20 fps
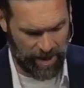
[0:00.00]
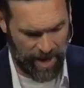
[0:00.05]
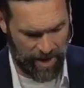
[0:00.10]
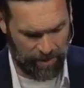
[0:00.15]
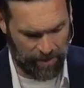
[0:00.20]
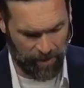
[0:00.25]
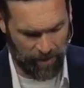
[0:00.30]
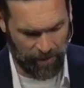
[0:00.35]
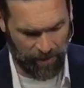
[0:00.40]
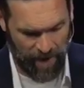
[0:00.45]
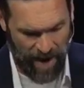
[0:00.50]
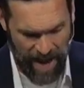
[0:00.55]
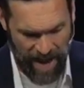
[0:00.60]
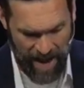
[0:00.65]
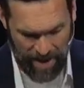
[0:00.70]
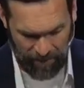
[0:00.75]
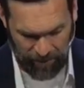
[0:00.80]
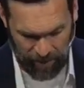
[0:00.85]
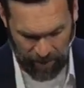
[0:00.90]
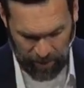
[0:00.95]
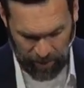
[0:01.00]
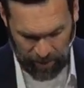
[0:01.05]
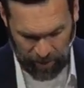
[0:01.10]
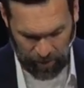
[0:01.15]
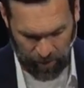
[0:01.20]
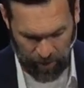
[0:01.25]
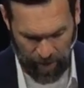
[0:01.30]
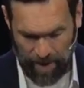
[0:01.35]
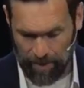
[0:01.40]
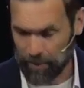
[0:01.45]
chapter five to
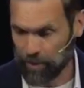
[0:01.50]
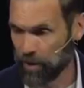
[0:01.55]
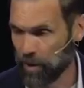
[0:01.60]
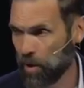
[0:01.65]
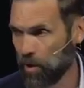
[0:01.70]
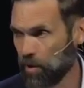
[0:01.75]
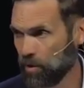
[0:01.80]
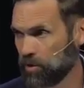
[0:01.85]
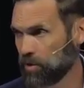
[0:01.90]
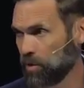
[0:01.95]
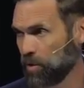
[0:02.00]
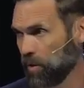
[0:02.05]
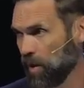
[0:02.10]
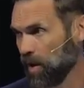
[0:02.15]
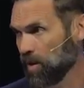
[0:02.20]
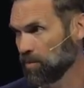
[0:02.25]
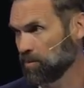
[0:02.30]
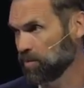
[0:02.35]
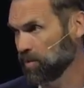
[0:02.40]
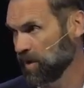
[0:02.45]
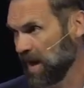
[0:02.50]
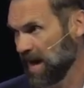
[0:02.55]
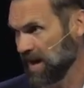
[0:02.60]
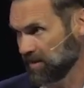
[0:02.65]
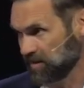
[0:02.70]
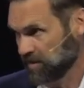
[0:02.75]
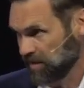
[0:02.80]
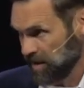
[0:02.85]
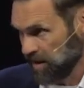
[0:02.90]
describe those who are blessed.